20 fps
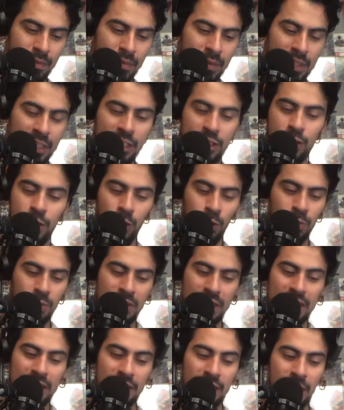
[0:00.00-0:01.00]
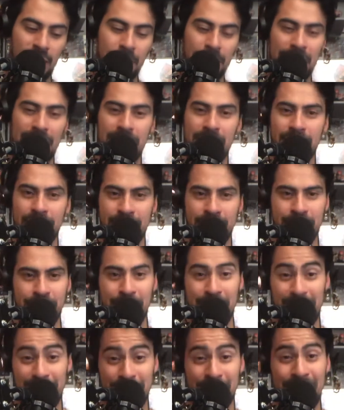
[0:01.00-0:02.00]
it's dope seeing Tommy
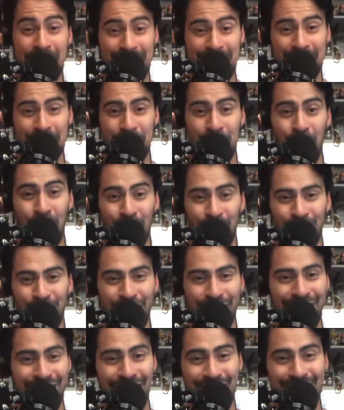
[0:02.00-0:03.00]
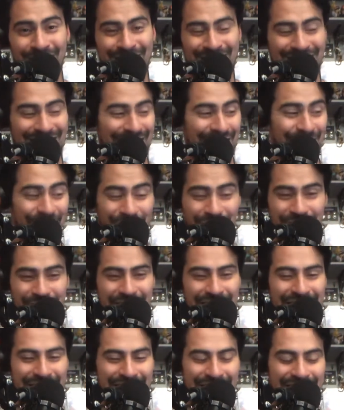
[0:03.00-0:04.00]
played by Paul Rudd. Honestly, it's
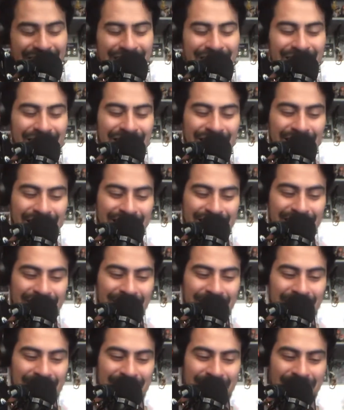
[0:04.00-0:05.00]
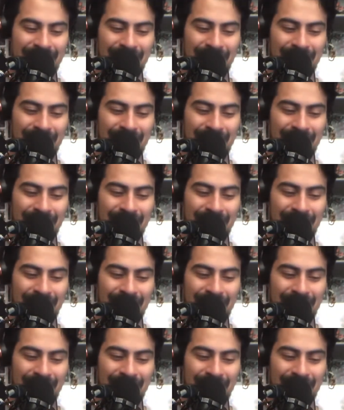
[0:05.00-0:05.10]
really exciting to see